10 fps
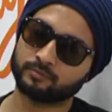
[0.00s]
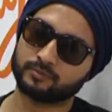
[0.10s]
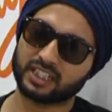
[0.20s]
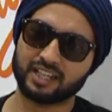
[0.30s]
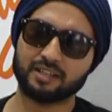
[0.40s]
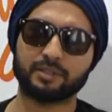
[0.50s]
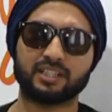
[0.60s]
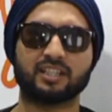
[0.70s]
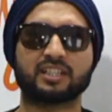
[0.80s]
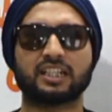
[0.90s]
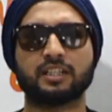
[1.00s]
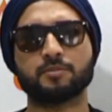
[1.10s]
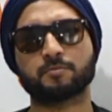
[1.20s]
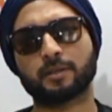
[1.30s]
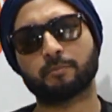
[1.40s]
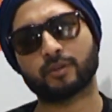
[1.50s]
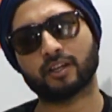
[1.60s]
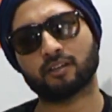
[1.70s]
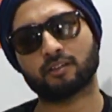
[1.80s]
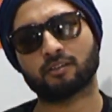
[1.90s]
Yeah, many a times my
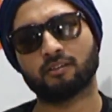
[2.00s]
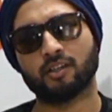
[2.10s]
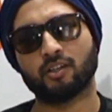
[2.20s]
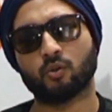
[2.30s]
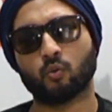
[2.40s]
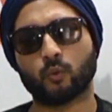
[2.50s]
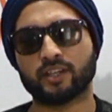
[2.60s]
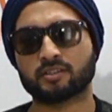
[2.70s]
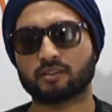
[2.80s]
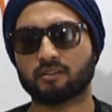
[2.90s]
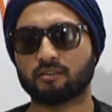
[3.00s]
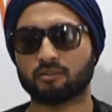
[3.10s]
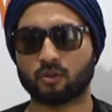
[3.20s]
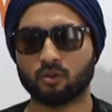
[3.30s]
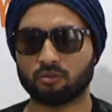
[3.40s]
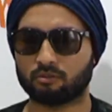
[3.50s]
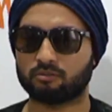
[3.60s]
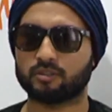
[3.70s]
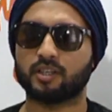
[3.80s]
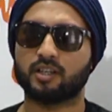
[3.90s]
prank went wrong.
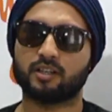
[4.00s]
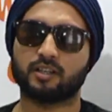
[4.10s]
Yeah.